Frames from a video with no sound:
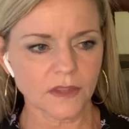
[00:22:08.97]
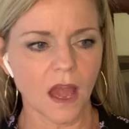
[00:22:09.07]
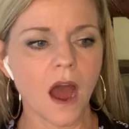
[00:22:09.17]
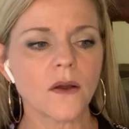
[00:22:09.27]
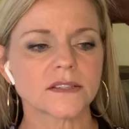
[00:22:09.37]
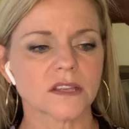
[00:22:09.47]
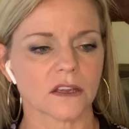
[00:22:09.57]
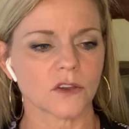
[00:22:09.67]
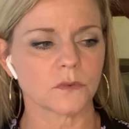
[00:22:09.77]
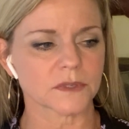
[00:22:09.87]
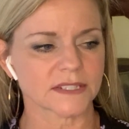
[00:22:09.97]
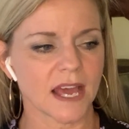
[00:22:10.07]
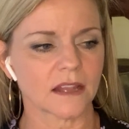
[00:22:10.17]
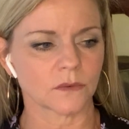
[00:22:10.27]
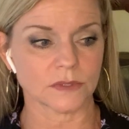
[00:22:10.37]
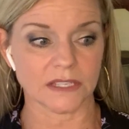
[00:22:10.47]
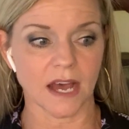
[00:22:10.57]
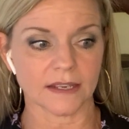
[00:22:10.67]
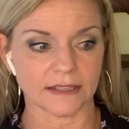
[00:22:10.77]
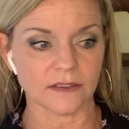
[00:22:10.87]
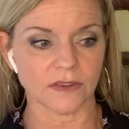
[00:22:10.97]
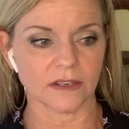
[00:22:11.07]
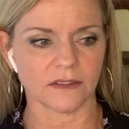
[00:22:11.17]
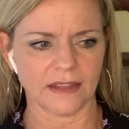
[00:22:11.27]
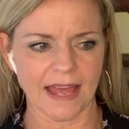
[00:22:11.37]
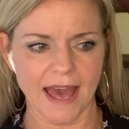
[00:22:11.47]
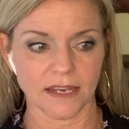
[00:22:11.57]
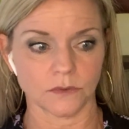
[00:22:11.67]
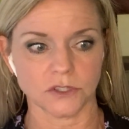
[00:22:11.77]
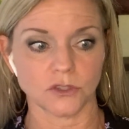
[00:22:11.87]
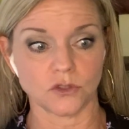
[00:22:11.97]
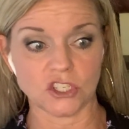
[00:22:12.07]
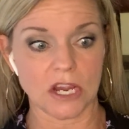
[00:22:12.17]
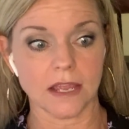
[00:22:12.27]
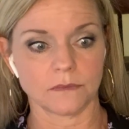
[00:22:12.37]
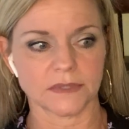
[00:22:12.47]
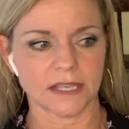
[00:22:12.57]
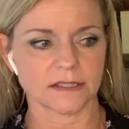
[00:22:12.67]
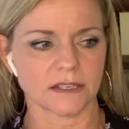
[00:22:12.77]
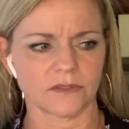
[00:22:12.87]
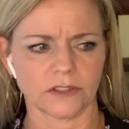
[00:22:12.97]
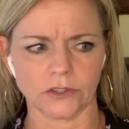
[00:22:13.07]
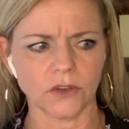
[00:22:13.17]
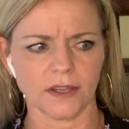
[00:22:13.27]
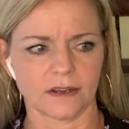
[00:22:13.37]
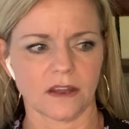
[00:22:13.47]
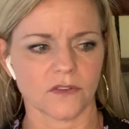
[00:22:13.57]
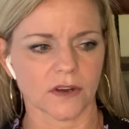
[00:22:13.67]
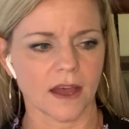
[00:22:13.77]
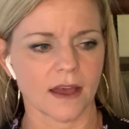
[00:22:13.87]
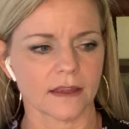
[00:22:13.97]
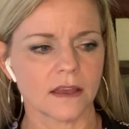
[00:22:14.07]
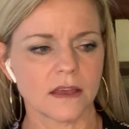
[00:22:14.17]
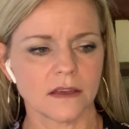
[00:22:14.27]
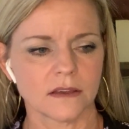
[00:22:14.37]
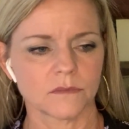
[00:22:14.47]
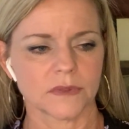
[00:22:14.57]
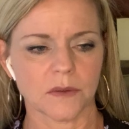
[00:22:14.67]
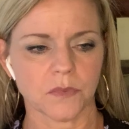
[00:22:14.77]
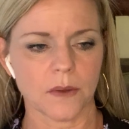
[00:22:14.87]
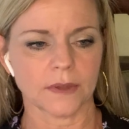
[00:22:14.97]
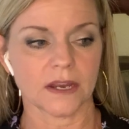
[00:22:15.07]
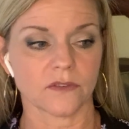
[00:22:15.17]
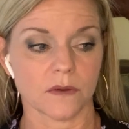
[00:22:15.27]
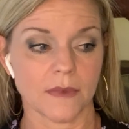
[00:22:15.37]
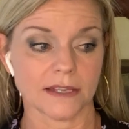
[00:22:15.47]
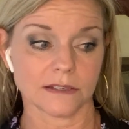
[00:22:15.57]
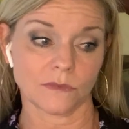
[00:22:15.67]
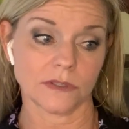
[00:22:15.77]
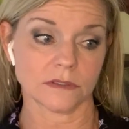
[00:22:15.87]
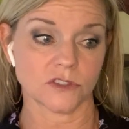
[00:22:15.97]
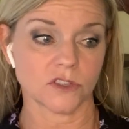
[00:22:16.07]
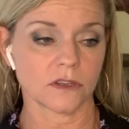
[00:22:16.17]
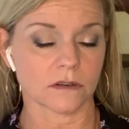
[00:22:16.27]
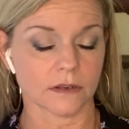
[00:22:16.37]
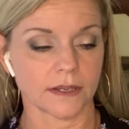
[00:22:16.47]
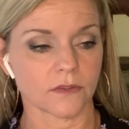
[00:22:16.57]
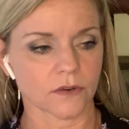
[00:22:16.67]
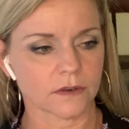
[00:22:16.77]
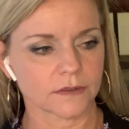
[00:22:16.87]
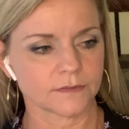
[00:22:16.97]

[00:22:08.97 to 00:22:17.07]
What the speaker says: I always thought Cooper's talent was God-given and that Addy was too Jake-obsessed to even look at another guy. But they probably never imagined me as a cheater either.